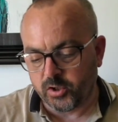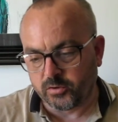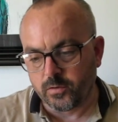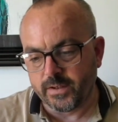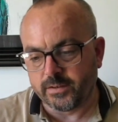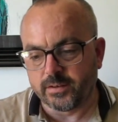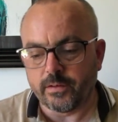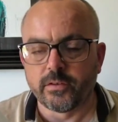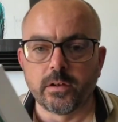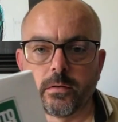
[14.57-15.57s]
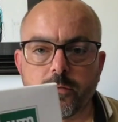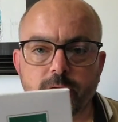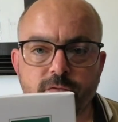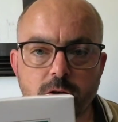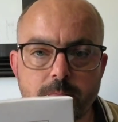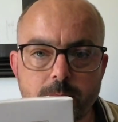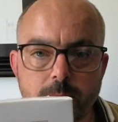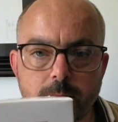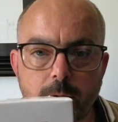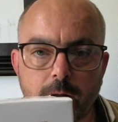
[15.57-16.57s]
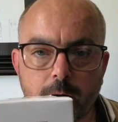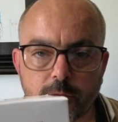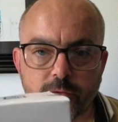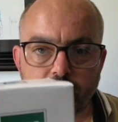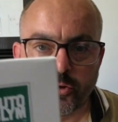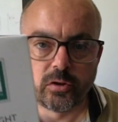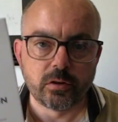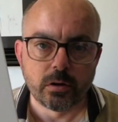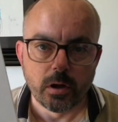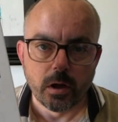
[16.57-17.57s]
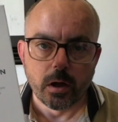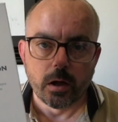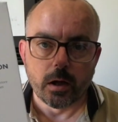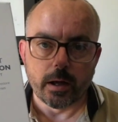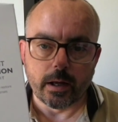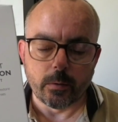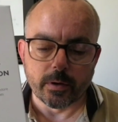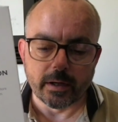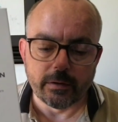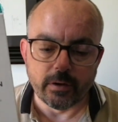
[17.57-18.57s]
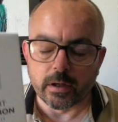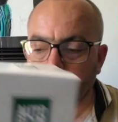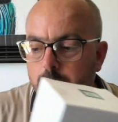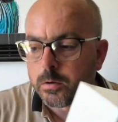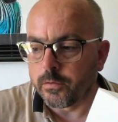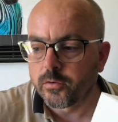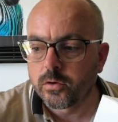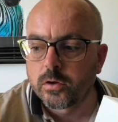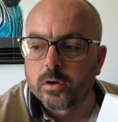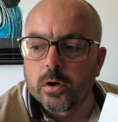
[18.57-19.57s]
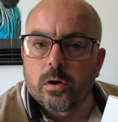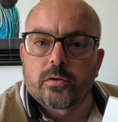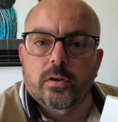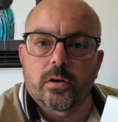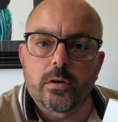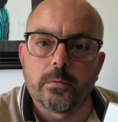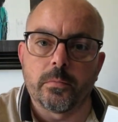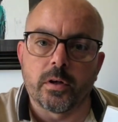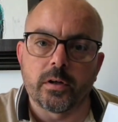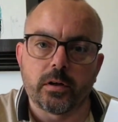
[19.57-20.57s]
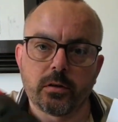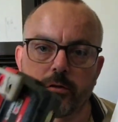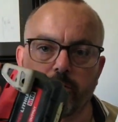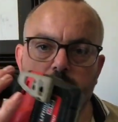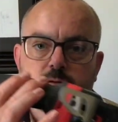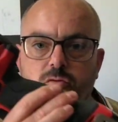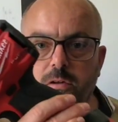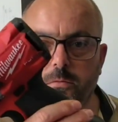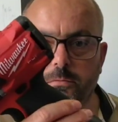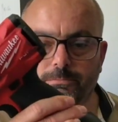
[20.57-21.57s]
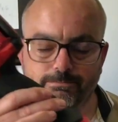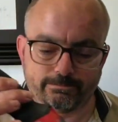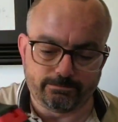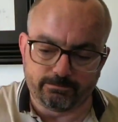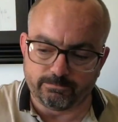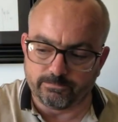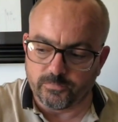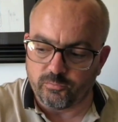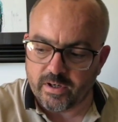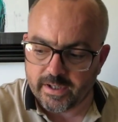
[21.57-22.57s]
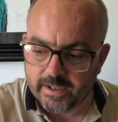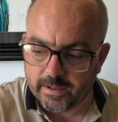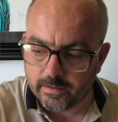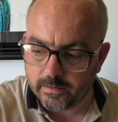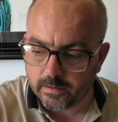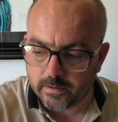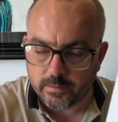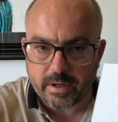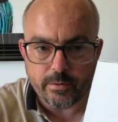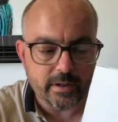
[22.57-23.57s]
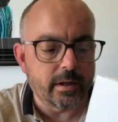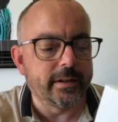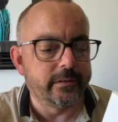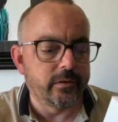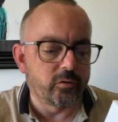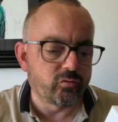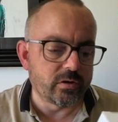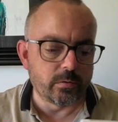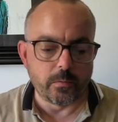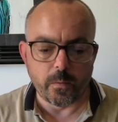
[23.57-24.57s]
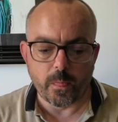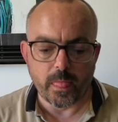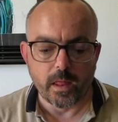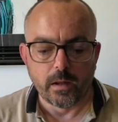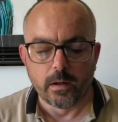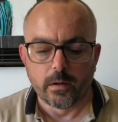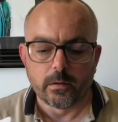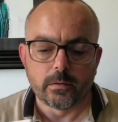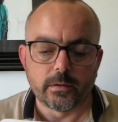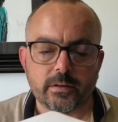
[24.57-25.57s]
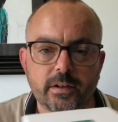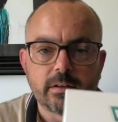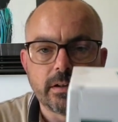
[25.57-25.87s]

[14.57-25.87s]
just got this afternoon from Halfords. We're going to give it a go. I've got my drill ready because apparently I needed a drill. So